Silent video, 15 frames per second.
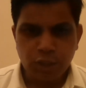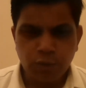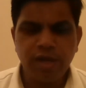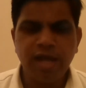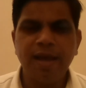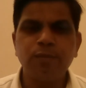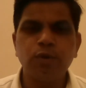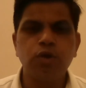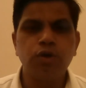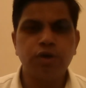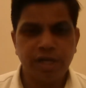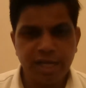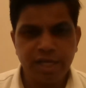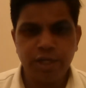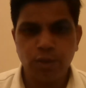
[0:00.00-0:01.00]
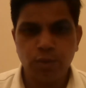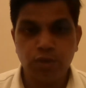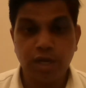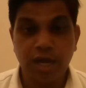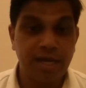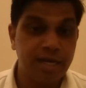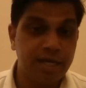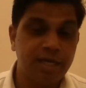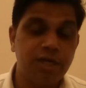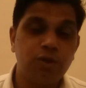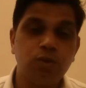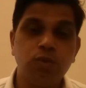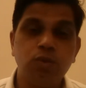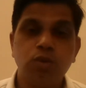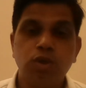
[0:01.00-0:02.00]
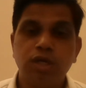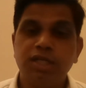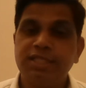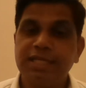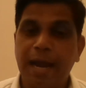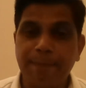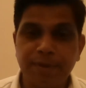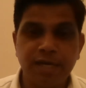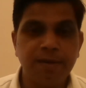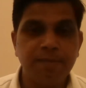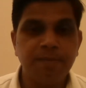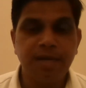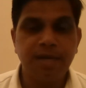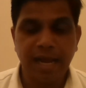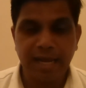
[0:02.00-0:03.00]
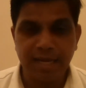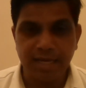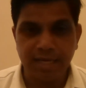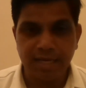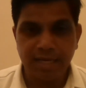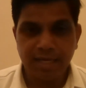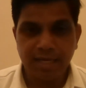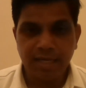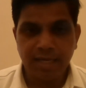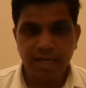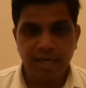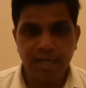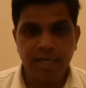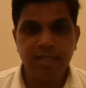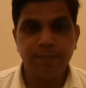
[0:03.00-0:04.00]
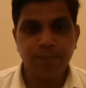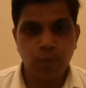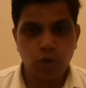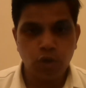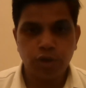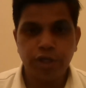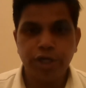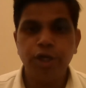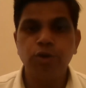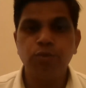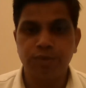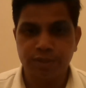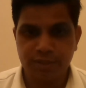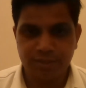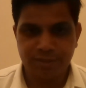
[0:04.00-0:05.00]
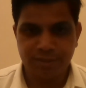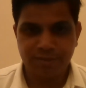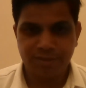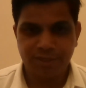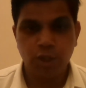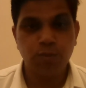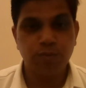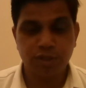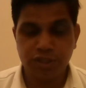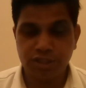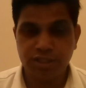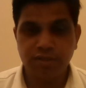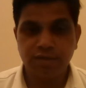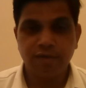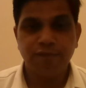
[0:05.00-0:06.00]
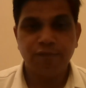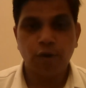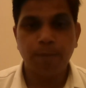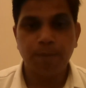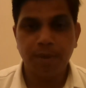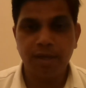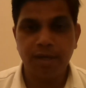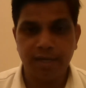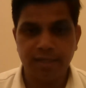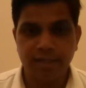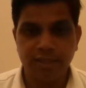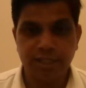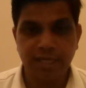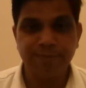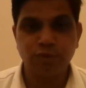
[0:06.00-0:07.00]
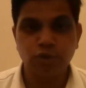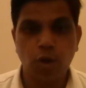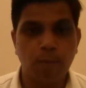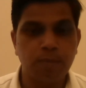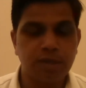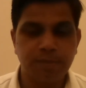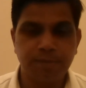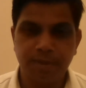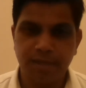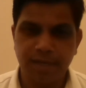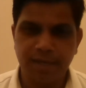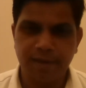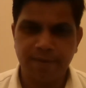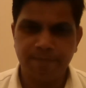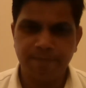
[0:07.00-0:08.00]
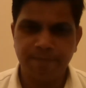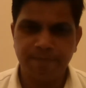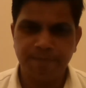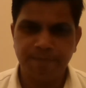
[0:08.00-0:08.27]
Today, I'm going to take you directly to chapter number 9 in the book Tumors from Burnette, James Compton Burnette.